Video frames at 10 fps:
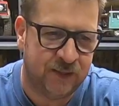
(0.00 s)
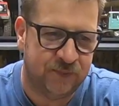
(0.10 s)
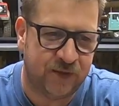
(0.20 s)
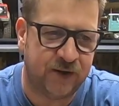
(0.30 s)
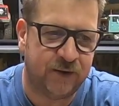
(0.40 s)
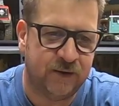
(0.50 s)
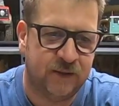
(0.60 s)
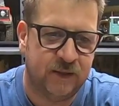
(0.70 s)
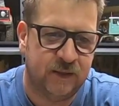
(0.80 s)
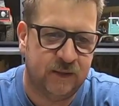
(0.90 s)

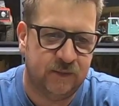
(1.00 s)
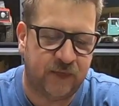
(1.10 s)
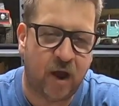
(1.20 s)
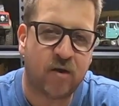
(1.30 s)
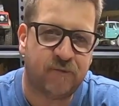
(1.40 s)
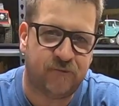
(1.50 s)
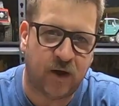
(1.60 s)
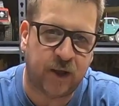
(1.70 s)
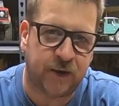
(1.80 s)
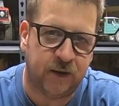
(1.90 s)
they are
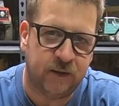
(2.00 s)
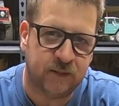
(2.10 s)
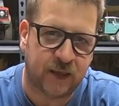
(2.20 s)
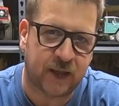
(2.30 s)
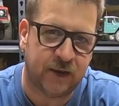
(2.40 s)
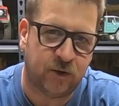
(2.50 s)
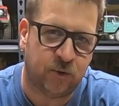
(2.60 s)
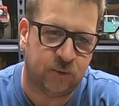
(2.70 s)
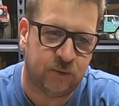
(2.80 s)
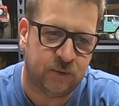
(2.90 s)
fun. Like
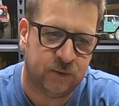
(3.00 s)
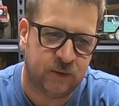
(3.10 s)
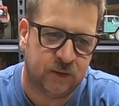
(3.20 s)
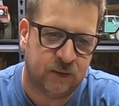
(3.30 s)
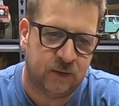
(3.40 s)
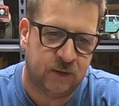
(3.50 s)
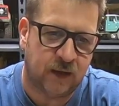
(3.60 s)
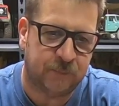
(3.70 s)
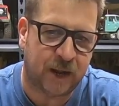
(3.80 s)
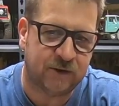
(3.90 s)

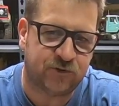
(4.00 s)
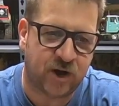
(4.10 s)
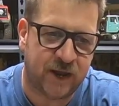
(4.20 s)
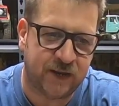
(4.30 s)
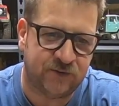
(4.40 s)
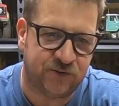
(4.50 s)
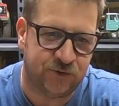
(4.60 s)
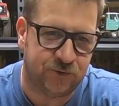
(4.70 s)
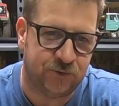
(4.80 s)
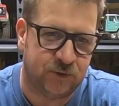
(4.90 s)
I'm not trying
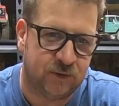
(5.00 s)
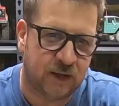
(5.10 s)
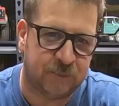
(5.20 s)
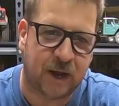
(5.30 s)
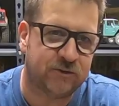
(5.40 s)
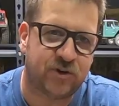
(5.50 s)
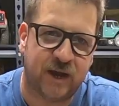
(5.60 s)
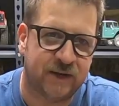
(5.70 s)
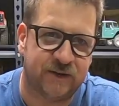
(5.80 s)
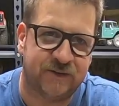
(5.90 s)

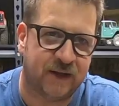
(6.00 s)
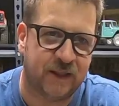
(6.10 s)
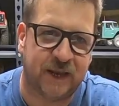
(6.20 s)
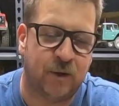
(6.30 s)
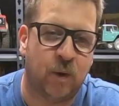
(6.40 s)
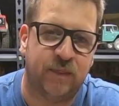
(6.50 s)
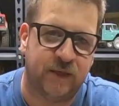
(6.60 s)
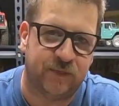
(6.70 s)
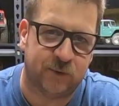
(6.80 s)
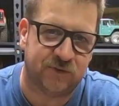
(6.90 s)
to tell anyone
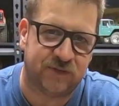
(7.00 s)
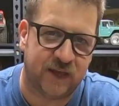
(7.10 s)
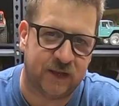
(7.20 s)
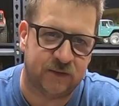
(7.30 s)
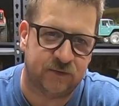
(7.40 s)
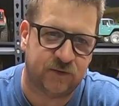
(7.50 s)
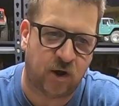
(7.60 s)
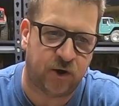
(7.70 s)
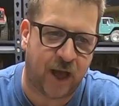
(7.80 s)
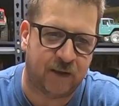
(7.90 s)
that those things
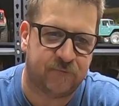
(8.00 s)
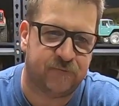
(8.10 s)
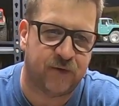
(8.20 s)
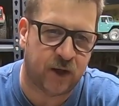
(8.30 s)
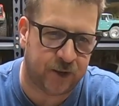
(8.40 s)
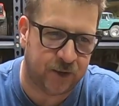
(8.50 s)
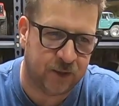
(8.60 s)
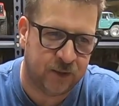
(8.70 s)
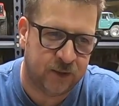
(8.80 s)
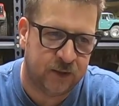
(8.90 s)
are not fun.
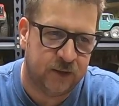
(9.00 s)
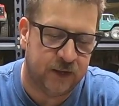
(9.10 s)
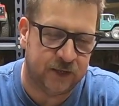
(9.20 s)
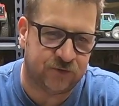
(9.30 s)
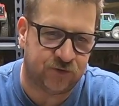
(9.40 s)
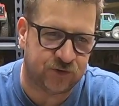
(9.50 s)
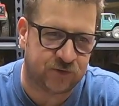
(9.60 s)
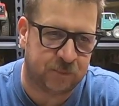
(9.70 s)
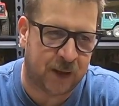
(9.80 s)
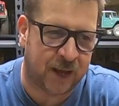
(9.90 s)
It's
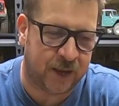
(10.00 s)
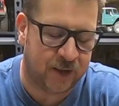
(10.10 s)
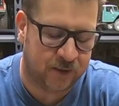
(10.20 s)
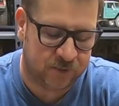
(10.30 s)
just my